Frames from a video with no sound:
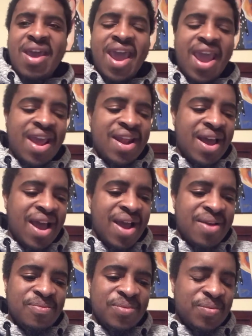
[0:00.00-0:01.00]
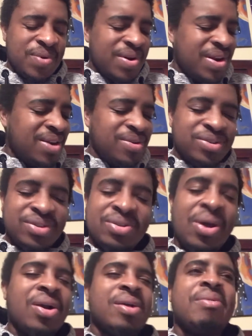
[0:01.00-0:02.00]
and we need to just
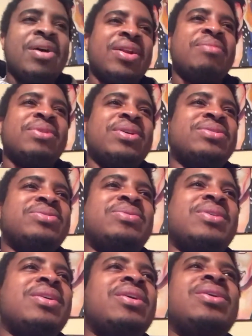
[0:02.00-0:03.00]
talk about it because